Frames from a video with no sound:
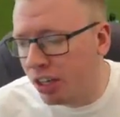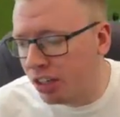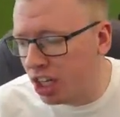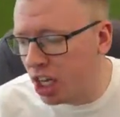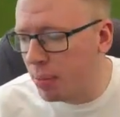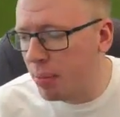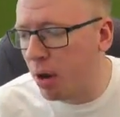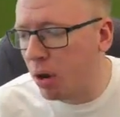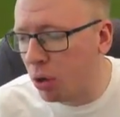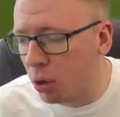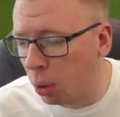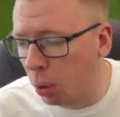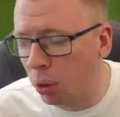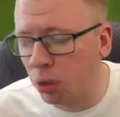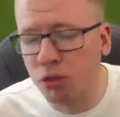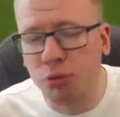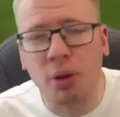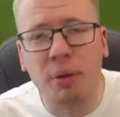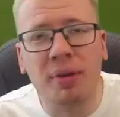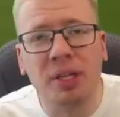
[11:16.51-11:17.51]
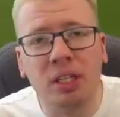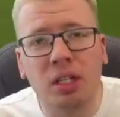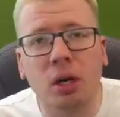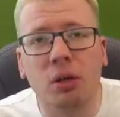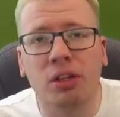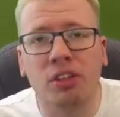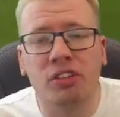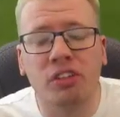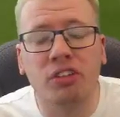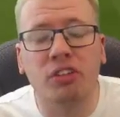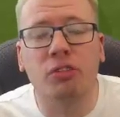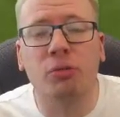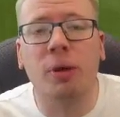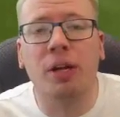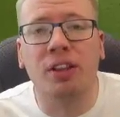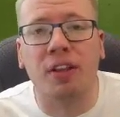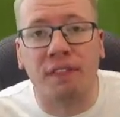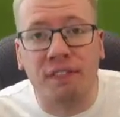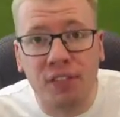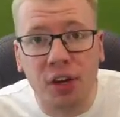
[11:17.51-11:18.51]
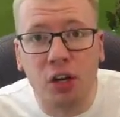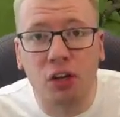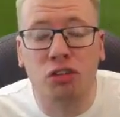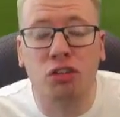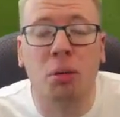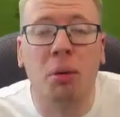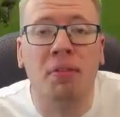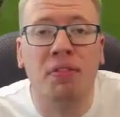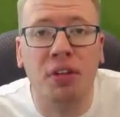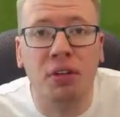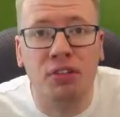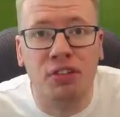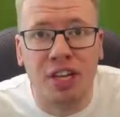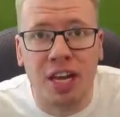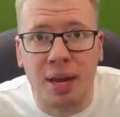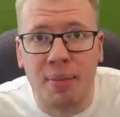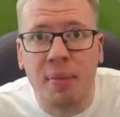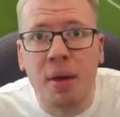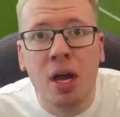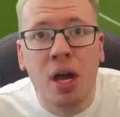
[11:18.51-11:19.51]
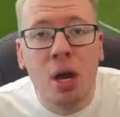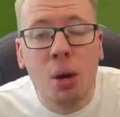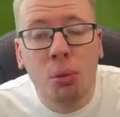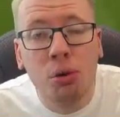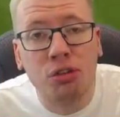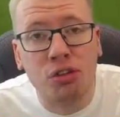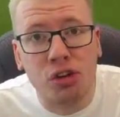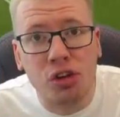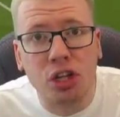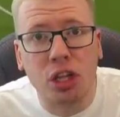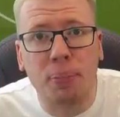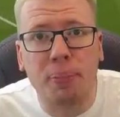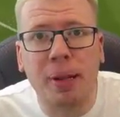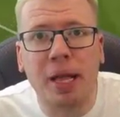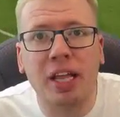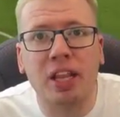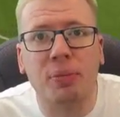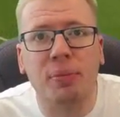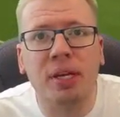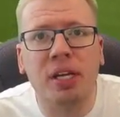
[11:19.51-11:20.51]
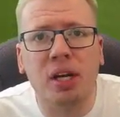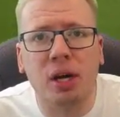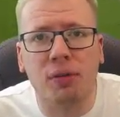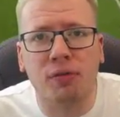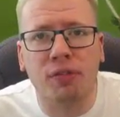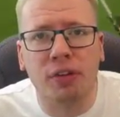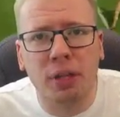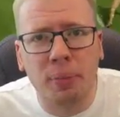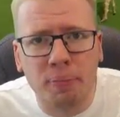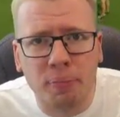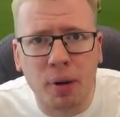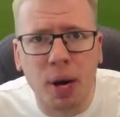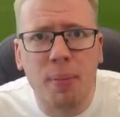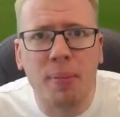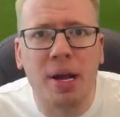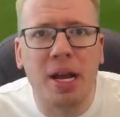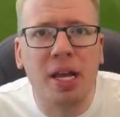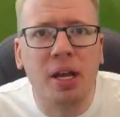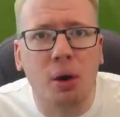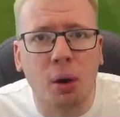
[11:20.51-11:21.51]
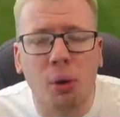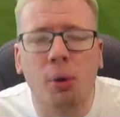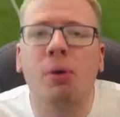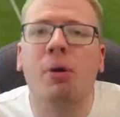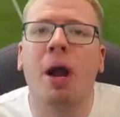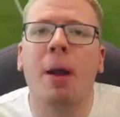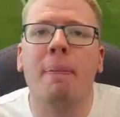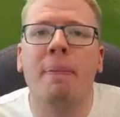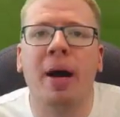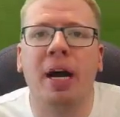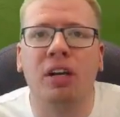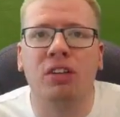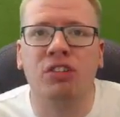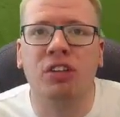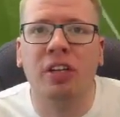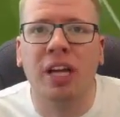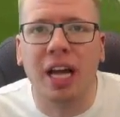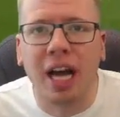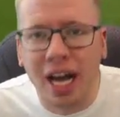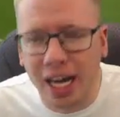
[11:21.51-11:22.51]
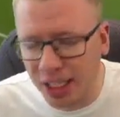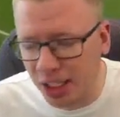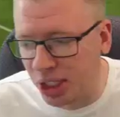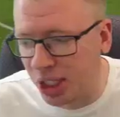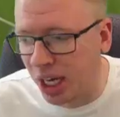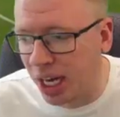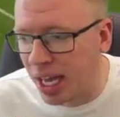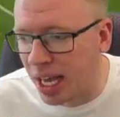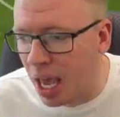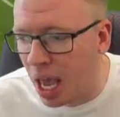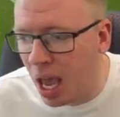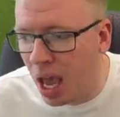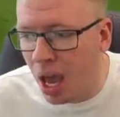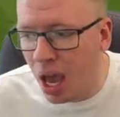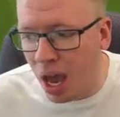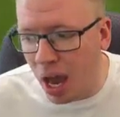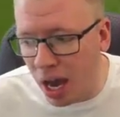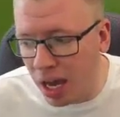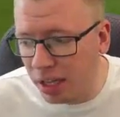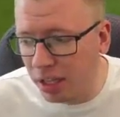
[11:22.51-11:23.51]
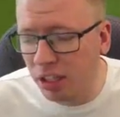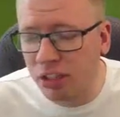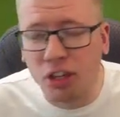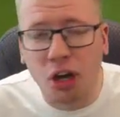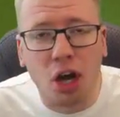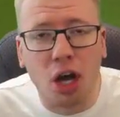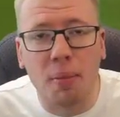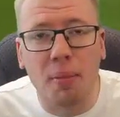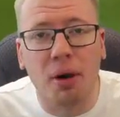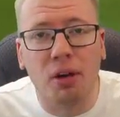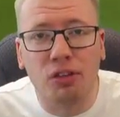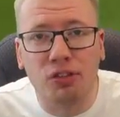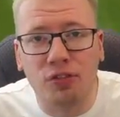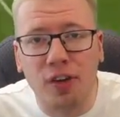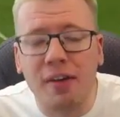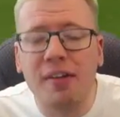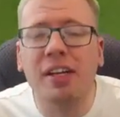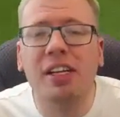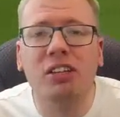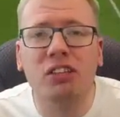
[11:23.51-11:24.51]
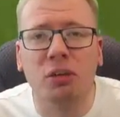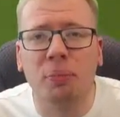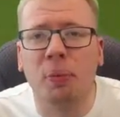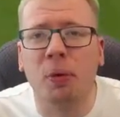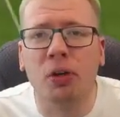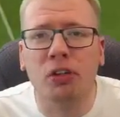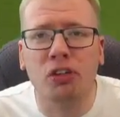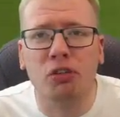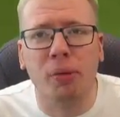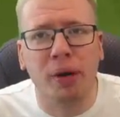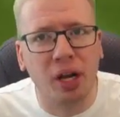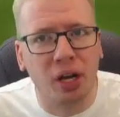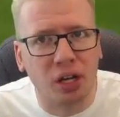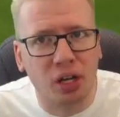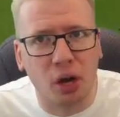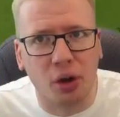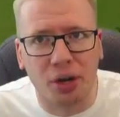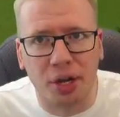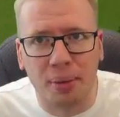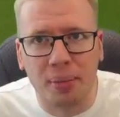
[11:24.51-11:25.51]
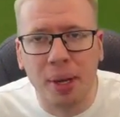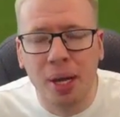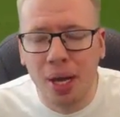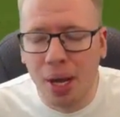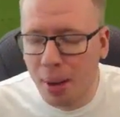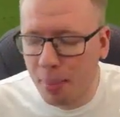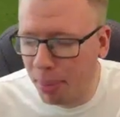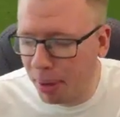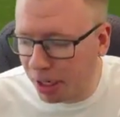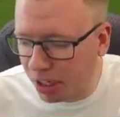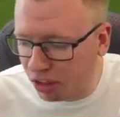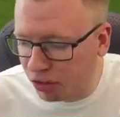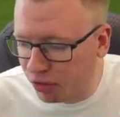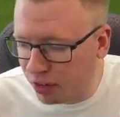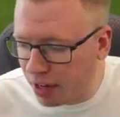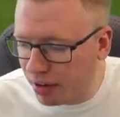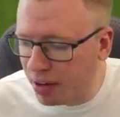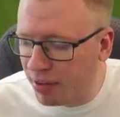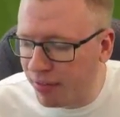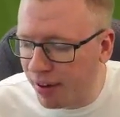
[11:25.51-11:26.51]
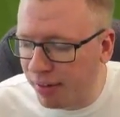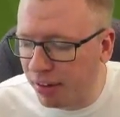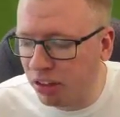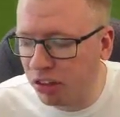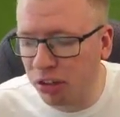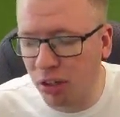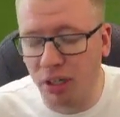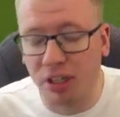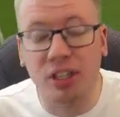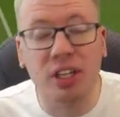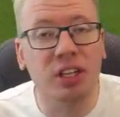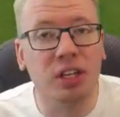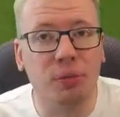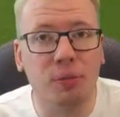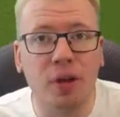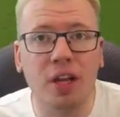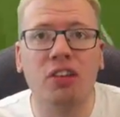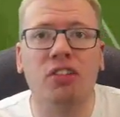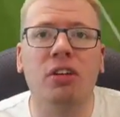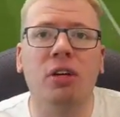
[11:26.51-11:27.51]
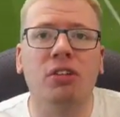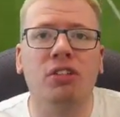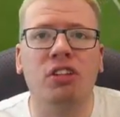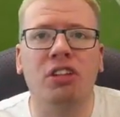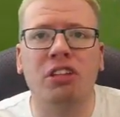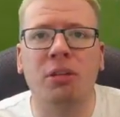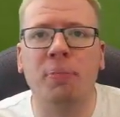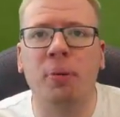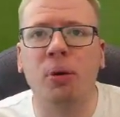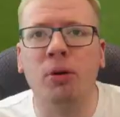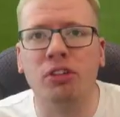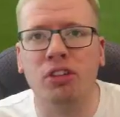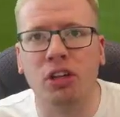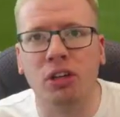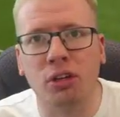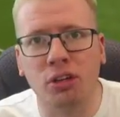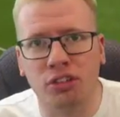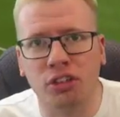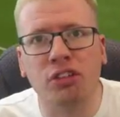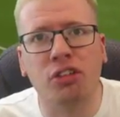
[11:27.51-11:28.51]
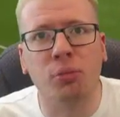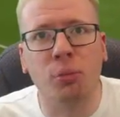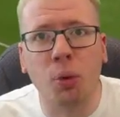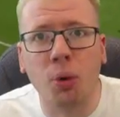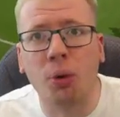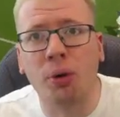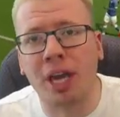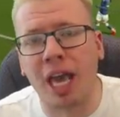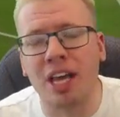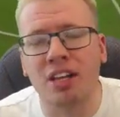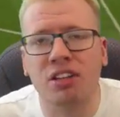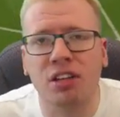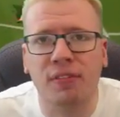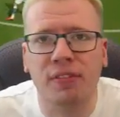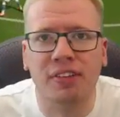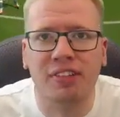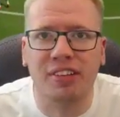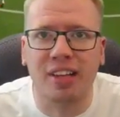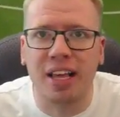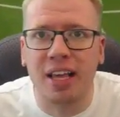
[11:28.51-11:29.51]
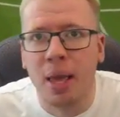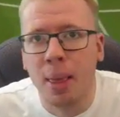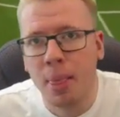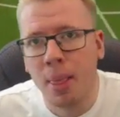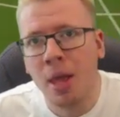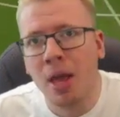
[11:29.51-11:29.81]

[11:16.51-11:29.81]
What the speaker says: Thibaut Courtois in goal. This is as well the first time I've used him. Was another player that we got from the Premier League all-grade packs. And actually, at the time, I was very disappointed when I got him, but he's very, very solid. And the reason I was disappointed, because he's a walkout, obviously.